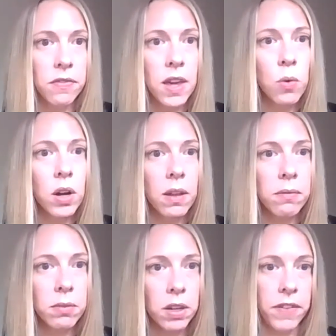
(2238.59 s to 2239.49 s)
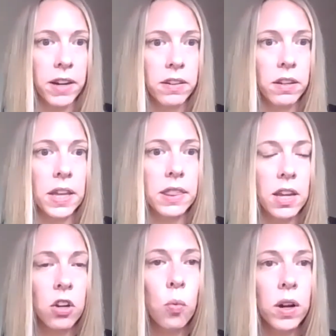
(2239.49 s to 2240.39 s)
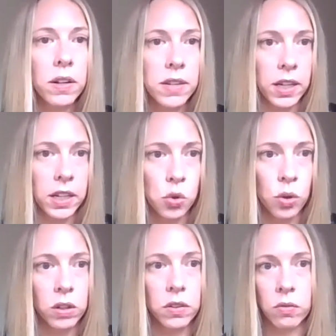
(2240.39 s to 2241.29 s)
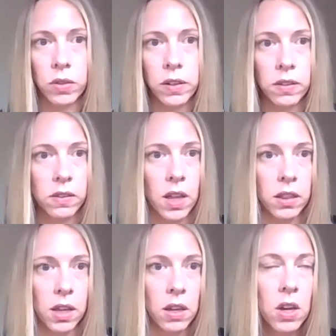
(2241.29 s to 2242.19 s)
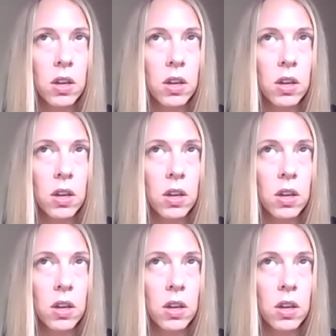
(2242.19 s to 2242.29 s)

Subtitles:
They want them to be effective, and they don't want to take any shortcuts or risks that they